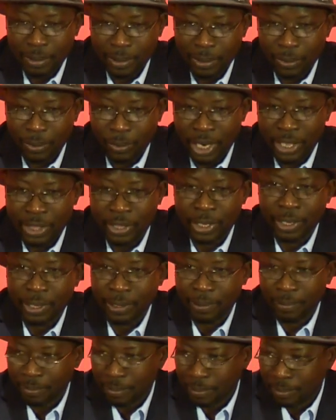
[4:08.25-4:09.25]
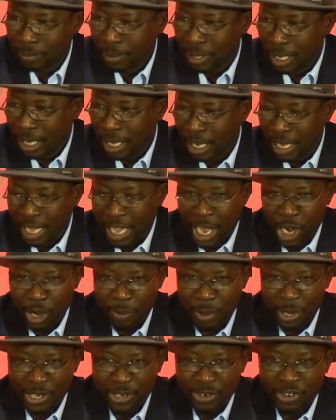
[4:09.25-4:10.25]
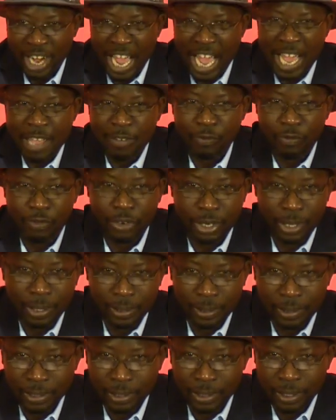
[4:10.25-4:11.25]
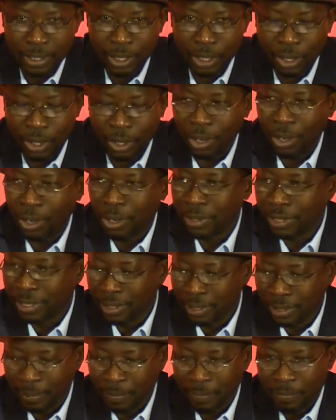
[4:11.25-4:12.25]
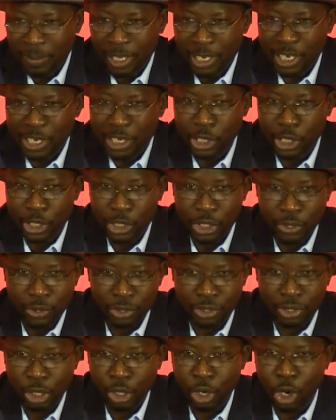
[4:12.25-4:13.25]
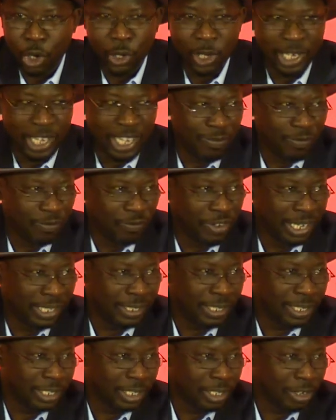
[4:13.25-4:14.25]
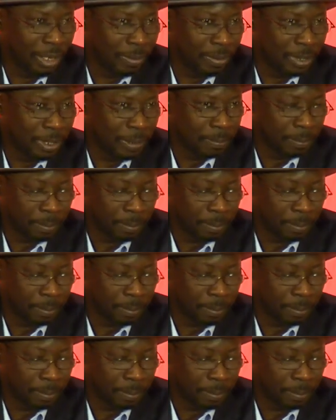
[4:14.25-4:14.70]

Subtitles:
whether Arabic-derived or other indigenous, locally invented scripts.